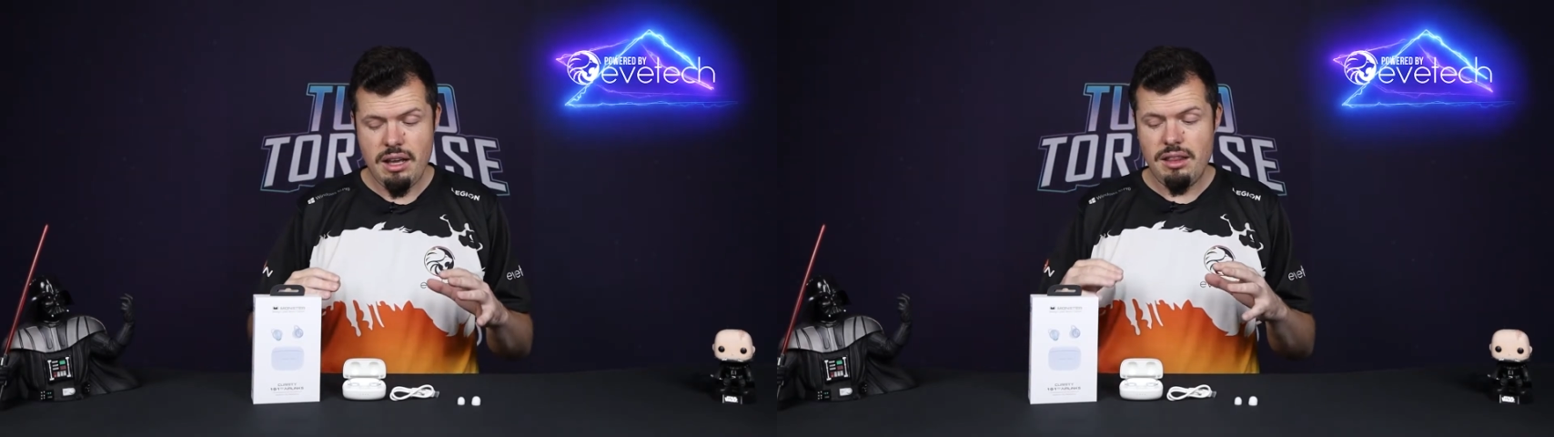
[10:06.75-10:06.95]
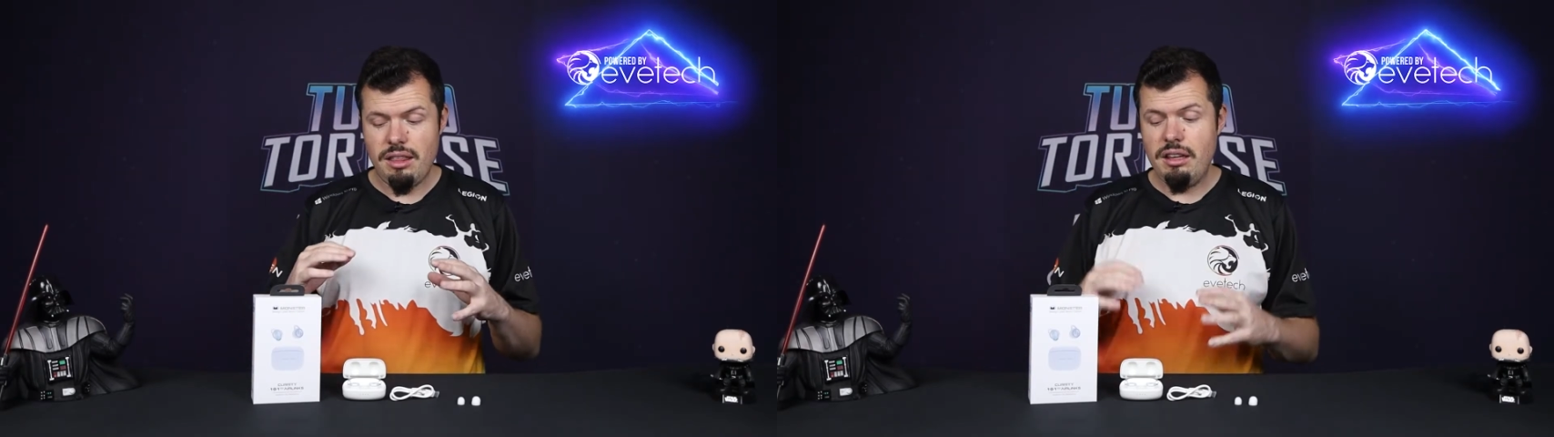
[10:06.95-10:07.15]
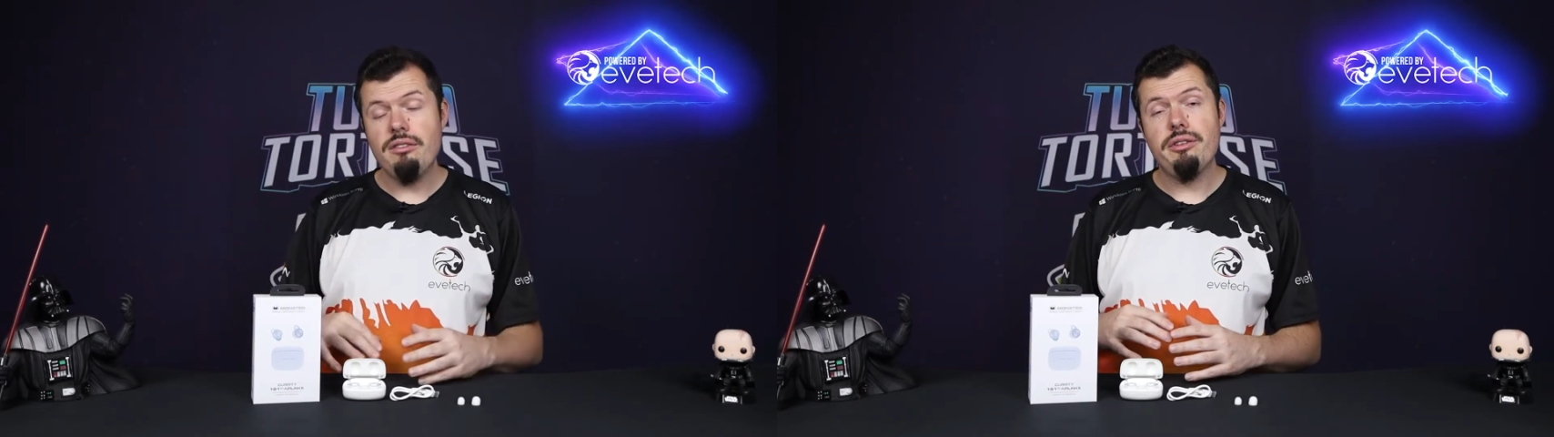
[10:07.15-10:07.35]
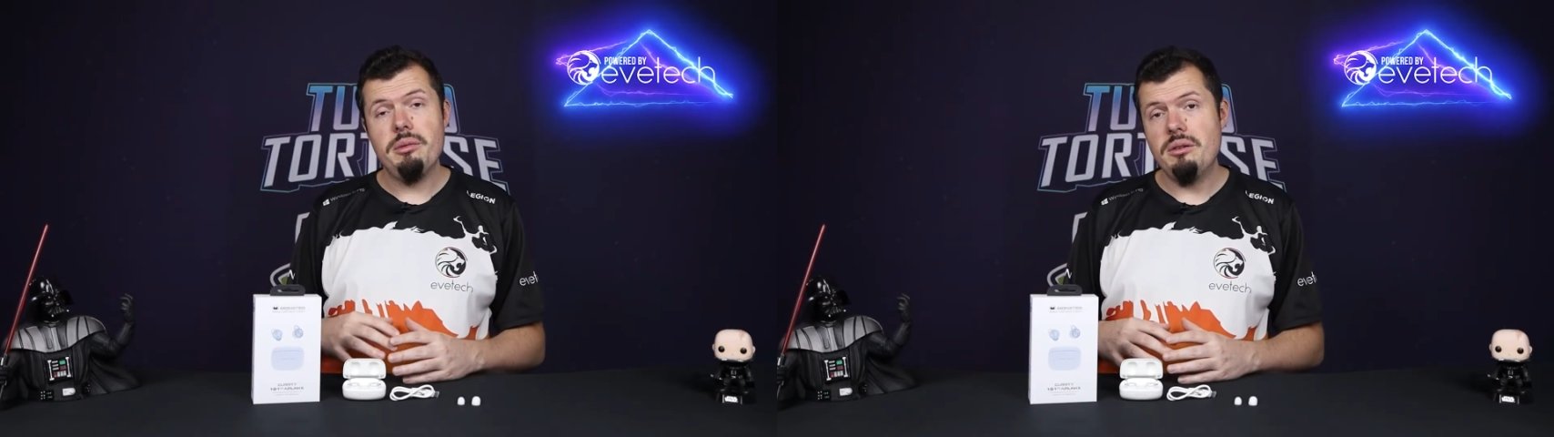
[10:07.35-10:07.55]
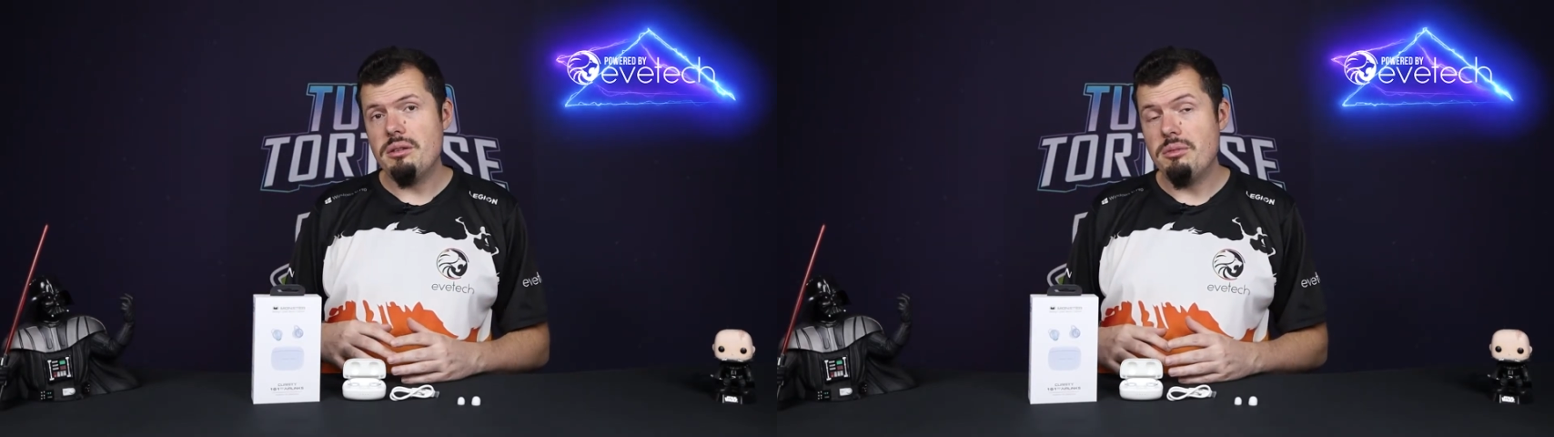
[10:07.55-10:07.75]
The thing for
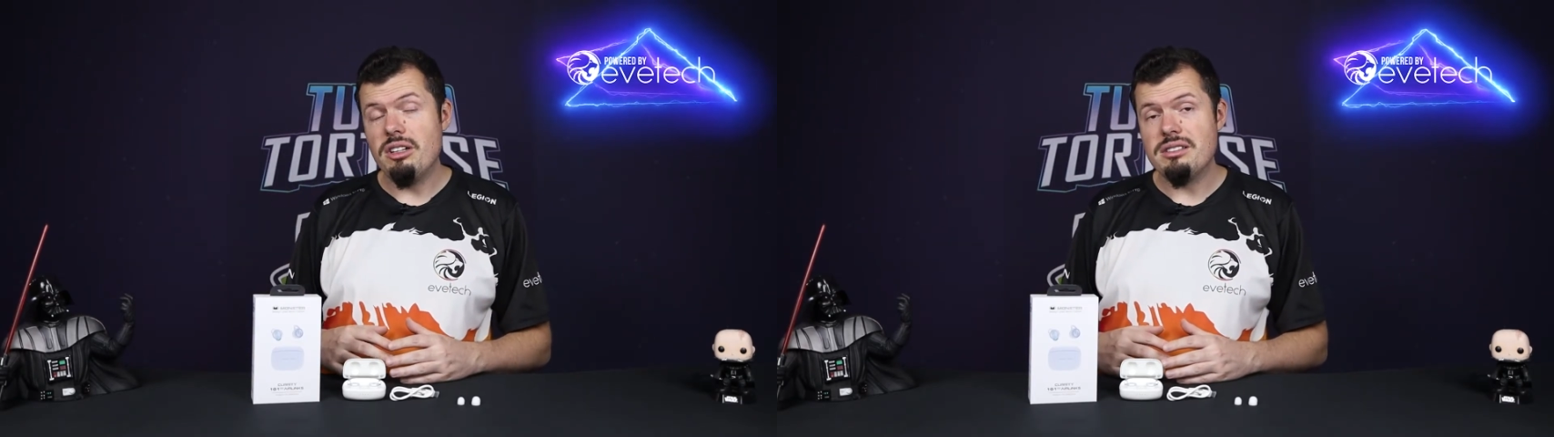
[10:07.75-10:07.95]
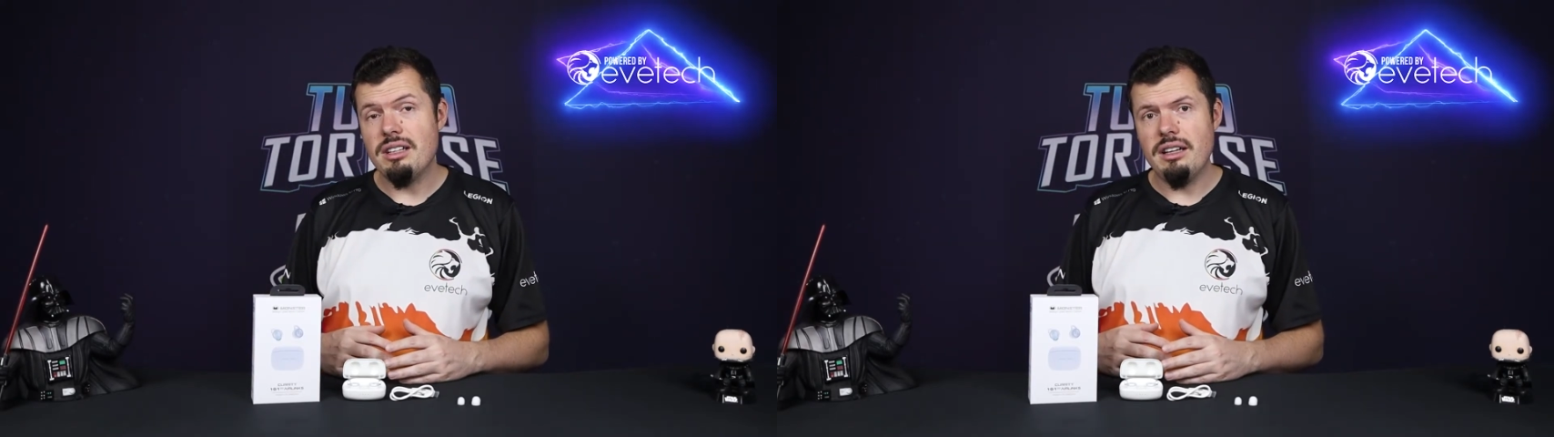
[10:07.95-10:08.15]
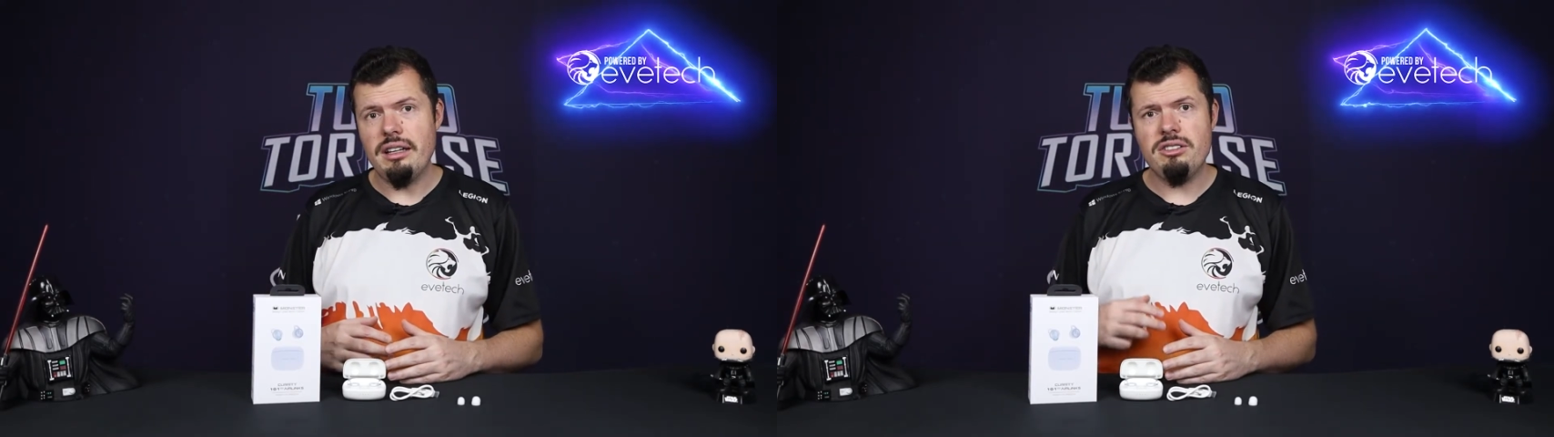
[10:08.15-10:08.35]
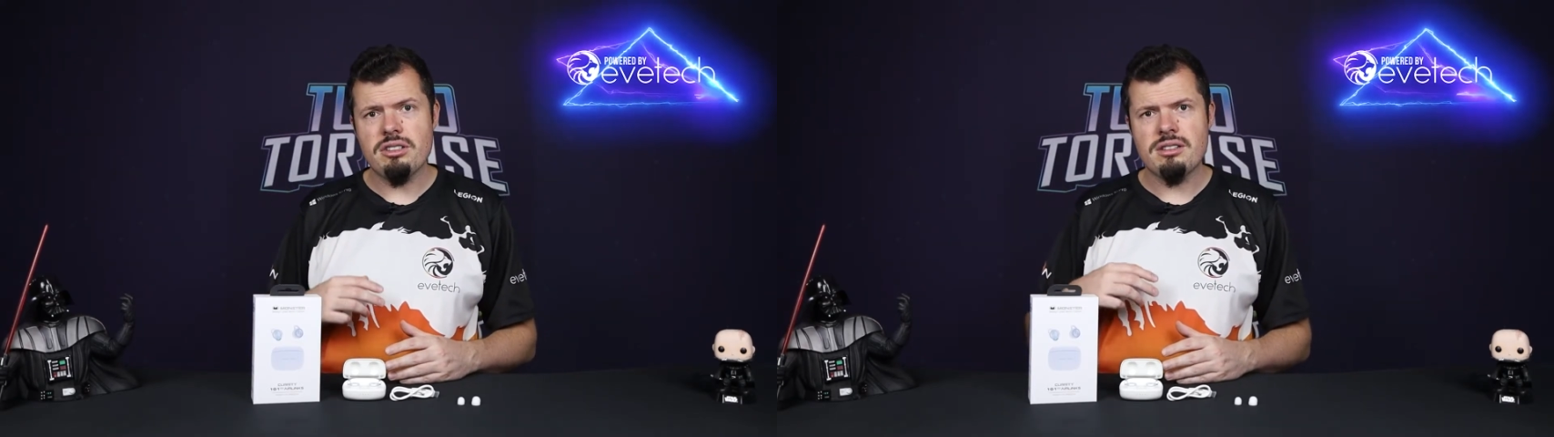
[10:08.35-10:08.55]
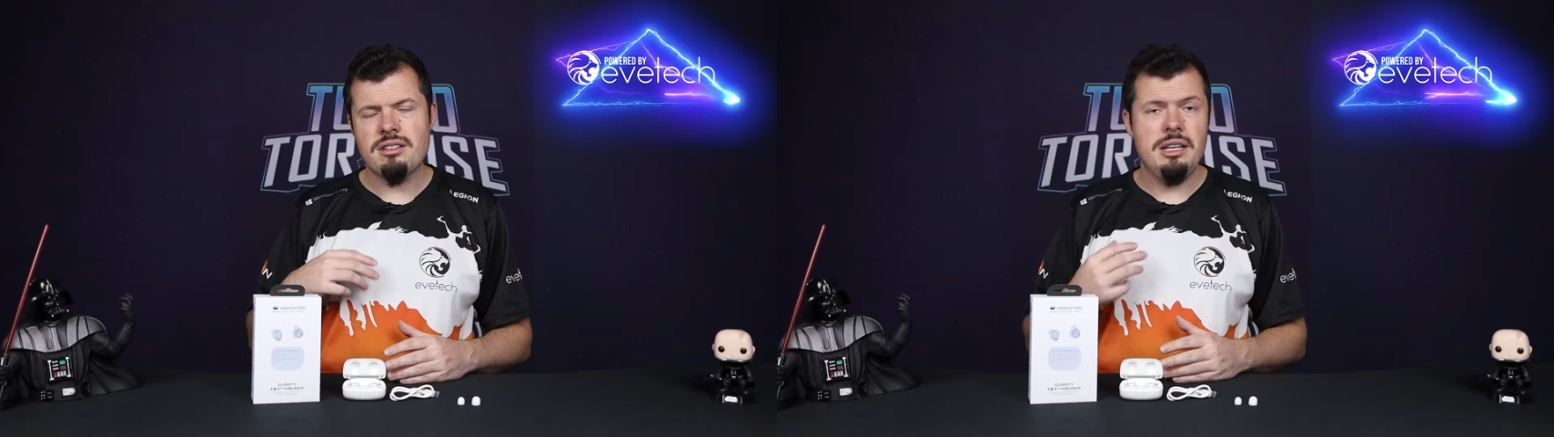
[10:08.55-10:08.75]
me with Monster that
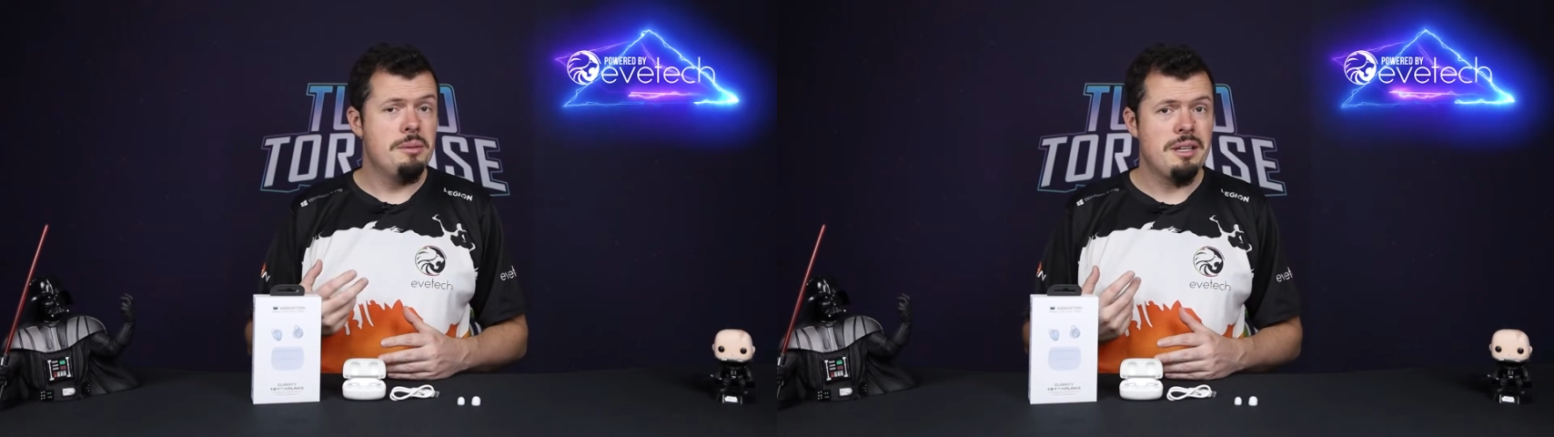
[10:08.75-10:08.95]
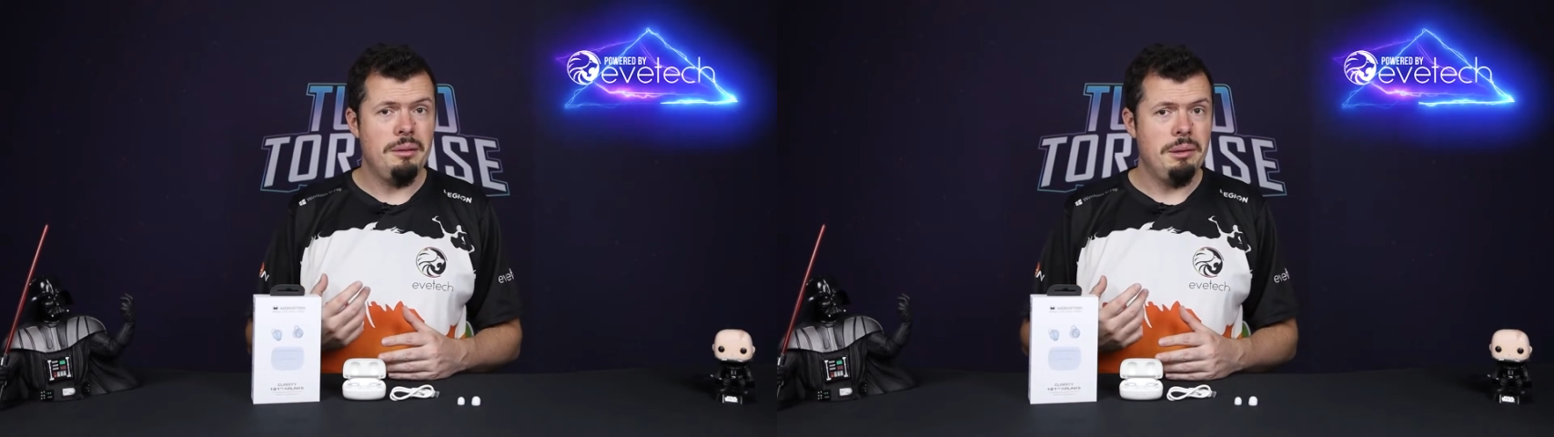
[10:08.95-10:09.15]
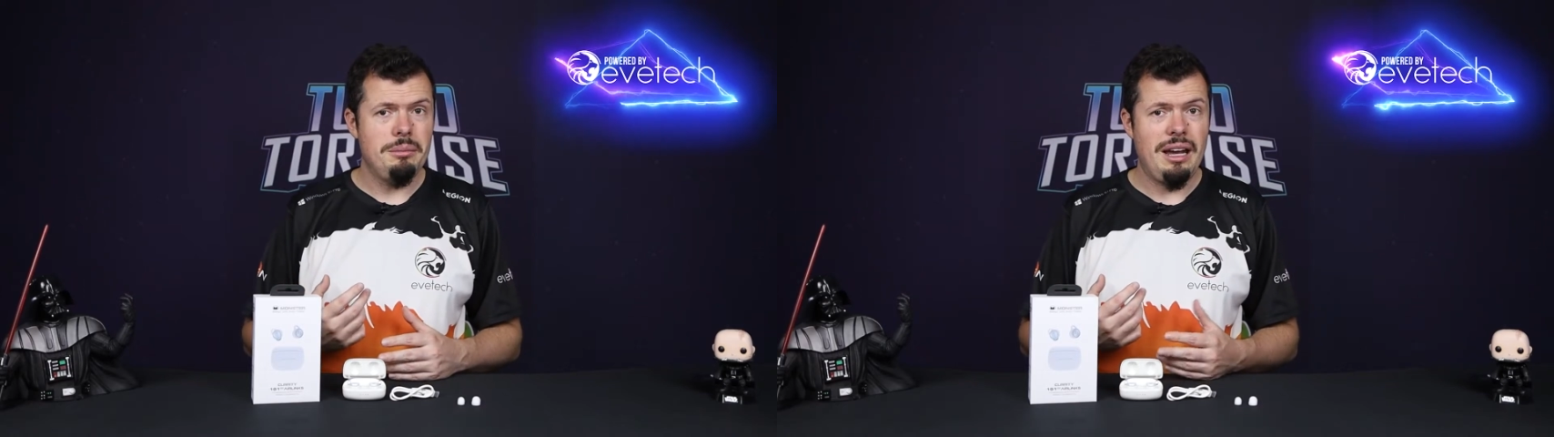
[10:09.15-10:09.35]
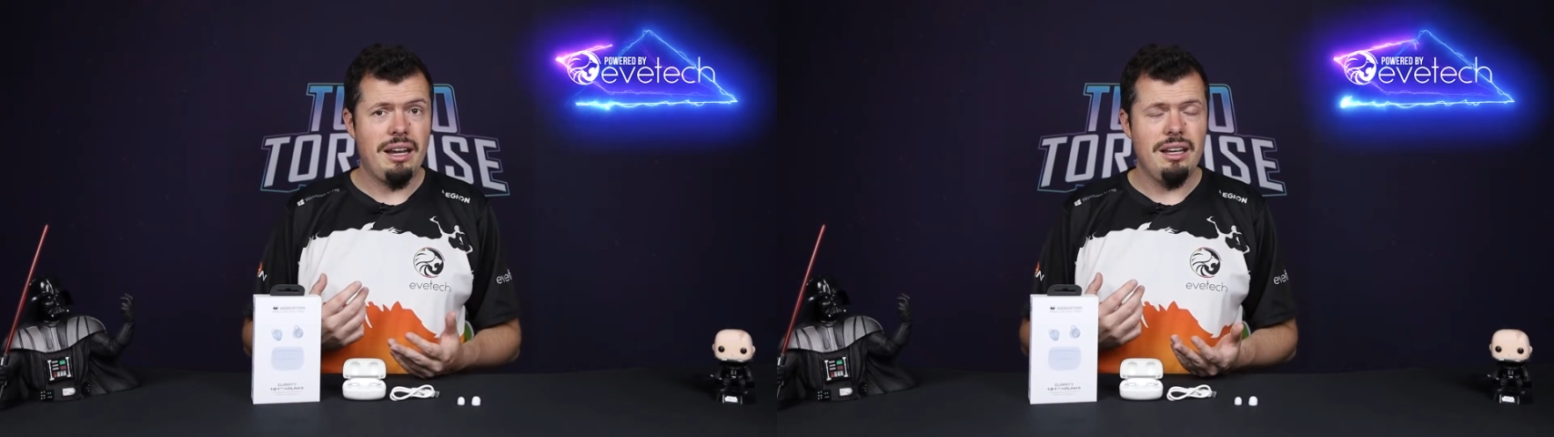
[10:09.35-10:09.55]
just keeps coming back